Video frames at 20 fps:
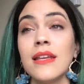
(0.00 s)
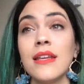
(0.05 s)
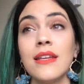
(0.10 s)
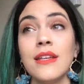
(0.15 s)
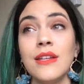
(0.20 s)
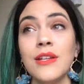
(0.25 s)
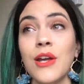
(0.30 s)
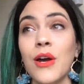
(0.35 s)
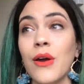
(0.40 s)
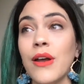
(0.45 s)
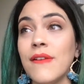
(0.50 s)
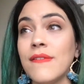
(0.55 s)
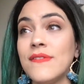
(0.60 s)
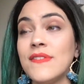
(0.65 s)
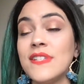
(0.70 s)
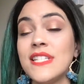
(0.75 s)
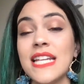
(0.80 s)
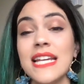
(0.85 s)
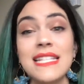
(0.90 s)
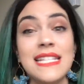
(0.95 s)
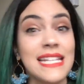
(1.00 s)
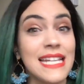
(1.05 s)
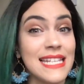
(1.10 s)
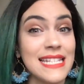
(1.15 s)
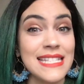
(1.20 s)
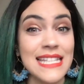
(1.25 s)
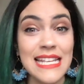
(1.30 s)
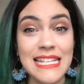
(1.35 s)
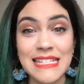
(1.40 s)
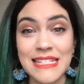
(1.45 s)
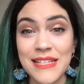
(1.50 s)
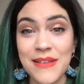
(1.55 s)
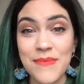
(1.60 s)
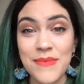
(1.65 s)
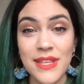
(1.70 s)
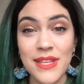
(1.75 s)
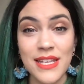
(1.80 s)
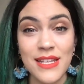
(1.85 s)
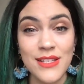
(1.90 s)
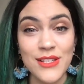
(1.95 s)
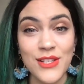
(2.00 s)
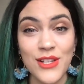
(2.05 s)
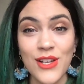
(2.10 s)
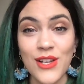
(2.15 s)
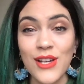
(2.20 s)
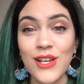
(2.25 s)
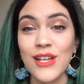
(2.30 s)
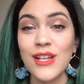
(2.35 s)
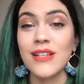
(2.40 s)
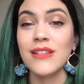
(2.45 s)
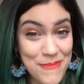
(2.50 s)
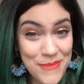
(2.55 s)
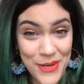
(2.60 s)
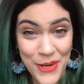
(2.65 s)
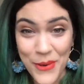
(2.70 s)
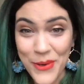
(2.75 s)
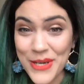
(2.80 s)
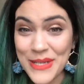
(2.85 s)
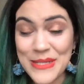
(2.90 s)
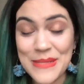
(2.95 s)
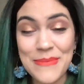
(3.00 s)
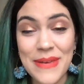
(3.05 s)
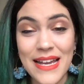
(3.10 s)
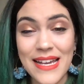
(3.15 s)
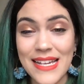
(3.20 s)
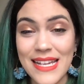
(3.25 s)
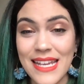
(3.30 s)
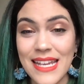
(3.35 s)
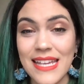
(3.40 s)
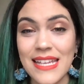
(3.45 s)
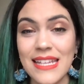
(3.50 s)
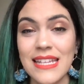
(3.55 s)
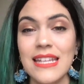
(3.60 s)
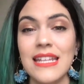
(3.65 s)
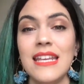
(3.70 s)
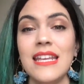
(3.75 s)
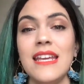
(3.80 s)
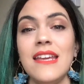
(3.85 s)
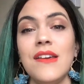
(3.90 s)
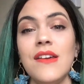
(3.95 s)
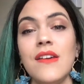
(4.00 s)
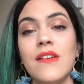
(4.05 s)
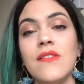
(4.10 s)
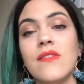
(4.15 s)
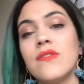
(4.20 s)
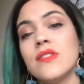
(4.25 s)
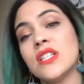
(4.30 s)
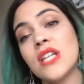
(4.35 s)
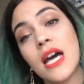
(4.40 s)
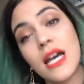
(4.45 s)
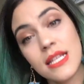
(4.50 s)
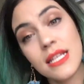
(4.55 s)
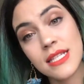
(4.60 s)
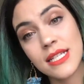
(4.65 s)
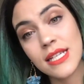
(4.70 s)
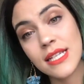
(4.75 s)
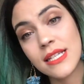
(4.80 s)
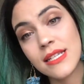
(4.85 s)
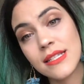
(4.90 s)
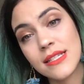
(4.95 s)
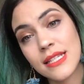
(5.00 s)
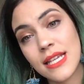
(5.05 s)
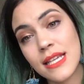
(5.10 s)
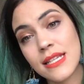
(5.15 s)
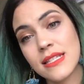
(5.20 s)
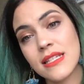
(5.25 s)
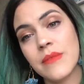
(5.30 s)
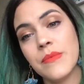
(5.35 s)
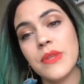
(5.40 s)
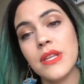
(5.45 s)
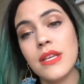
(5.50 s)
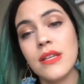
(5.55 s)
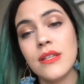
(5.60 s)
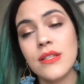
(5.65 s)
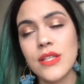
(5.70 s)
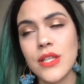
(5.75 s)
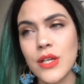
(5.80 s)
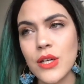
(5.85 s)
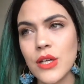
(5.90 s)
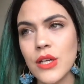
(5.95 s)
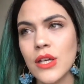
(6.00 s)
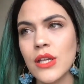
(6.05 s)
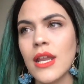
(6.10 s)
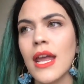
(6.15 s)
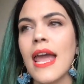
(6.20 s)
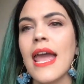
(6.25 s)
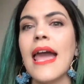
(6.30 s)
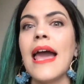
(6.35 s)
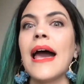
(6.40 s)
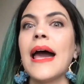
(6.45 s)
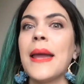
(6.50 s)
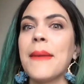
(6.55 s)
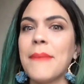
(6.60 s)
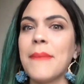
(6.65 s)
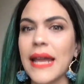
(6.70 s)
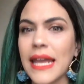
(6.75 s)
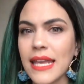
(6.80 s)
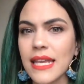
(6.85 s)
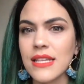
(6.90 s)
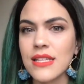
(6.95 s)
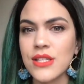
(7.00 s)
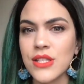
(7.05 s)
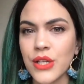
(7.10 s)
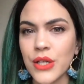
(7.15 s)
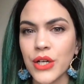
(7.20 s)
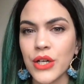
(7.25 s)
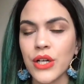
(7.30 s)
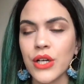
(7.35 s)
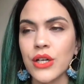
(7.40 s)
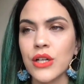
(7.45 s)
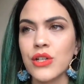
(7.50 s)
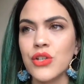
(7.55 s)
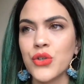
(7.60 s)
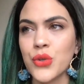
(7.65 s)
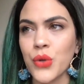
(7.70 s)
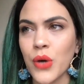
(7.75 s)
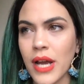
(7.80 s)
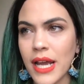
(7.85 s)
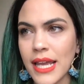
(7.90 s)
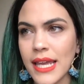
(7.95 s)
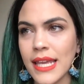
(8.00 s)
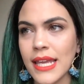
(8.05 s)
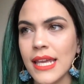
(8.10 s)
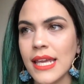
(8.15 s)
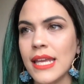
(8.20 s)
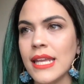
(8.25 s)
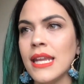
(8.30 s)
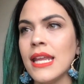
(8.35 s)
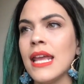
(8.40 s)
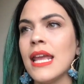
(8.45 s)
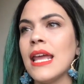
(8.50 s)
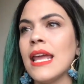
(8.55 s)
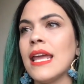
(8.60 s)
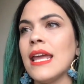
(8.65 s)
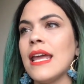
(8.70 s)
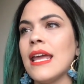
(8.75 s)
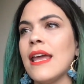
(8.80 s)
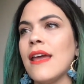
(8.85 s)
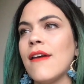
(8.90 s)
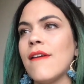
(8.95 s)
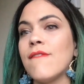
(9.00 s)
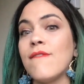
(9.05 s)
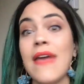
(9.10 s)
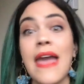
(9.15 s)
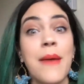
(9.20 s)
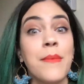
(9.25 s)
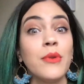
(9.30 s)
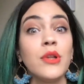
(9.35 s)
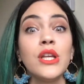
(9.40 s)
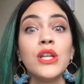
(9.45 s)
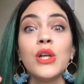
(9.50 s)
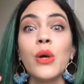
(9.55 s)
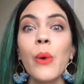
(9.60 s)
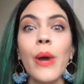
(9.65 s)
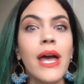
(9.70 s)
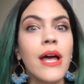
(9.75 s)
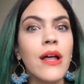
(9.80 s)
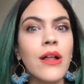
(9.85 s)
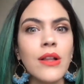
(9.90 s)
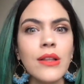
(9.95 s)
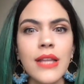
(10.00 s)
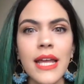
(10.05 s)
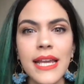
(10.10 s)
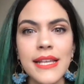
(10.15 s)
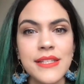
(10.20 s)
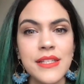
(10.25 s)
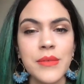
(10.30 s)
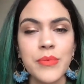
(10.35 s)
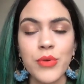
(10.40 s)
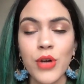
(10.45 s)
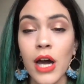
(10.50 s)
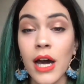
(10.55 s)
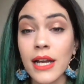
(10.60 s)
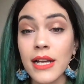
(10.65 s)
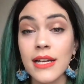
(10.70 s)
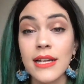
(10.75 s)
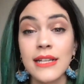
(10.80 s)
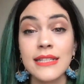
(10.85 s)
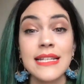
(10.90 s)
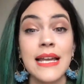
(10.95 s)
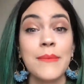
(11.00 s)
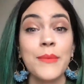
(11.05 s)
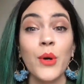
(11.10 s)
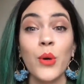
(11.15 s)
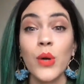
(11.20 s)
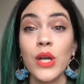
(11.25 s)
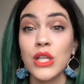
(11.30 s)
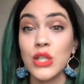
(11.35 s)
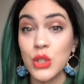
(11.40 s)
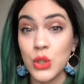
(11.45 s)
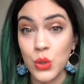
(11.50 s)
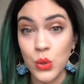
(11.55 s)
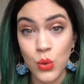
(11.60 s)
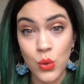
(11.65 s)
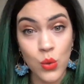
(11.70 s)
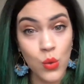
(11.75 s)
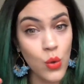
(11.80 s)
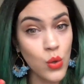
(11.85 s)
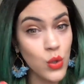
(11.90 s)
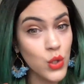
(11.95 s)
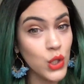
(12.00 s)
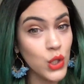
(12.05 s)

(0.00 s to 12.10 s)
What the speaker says: If Jessica says something is good, I'm going to buy it. If Tati says something is good, I might consider trying it. If Emily Noel likes a product, I'm going to,